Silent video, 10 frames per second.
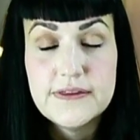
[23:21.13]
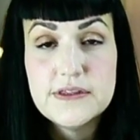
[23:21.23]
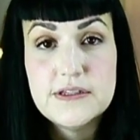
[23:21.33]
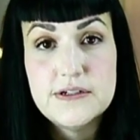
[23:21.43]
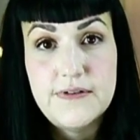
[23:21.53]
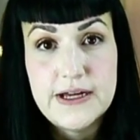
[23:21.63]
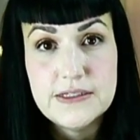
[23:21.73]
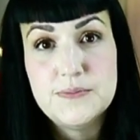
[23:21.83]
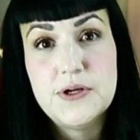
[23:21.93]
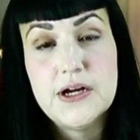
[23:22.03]
the divine
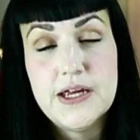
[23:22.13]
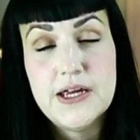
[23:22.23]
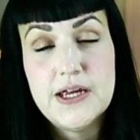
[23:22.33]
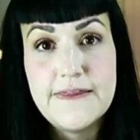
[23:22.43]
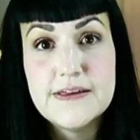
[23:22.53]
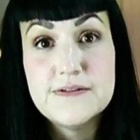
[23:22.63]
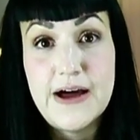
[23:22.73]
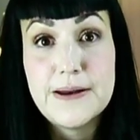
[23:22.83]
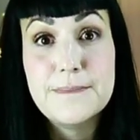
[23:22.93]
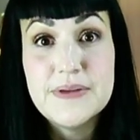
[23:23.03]
spirit and the
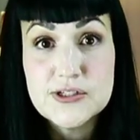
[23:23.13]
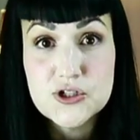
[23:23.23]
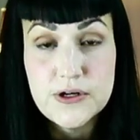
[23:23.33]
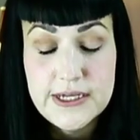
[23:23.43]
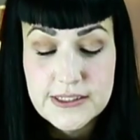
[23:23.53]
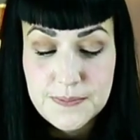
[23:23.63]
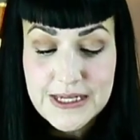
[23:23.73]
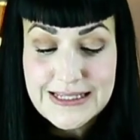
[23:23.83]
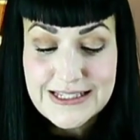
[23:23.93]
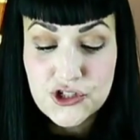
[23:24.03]
divine mysteries
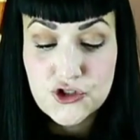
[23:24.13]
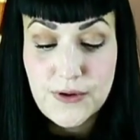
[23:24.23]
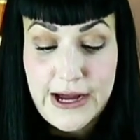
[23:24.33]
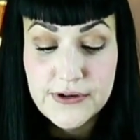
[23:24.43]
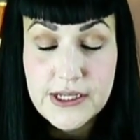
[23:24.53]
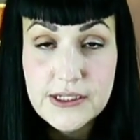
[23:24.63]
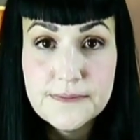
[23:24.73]
because it's shrouded.